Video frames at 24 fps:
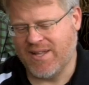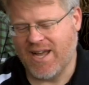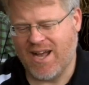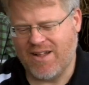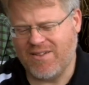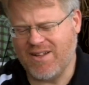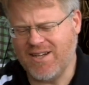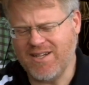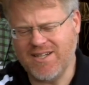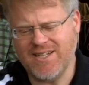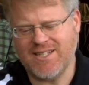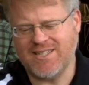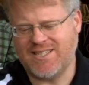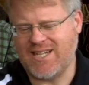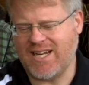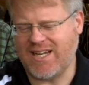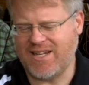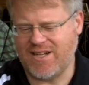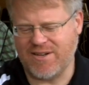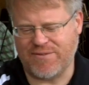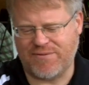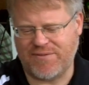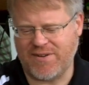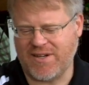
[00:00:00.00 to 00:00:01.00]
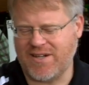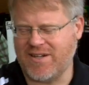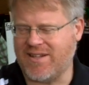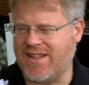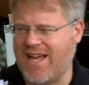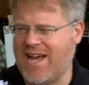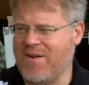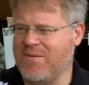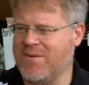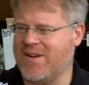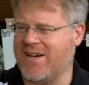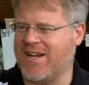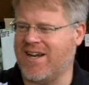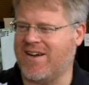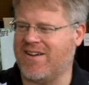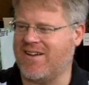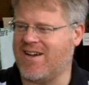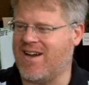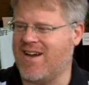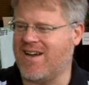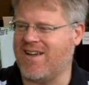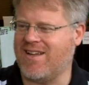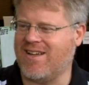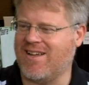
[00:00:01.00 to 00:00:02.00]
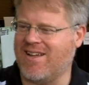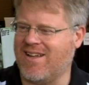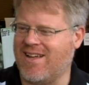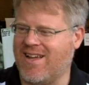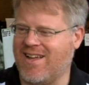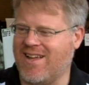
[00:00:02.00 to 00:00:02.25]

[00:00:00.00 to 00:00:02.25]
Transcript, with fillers: how long did it take you to figure that one out? Uh, it,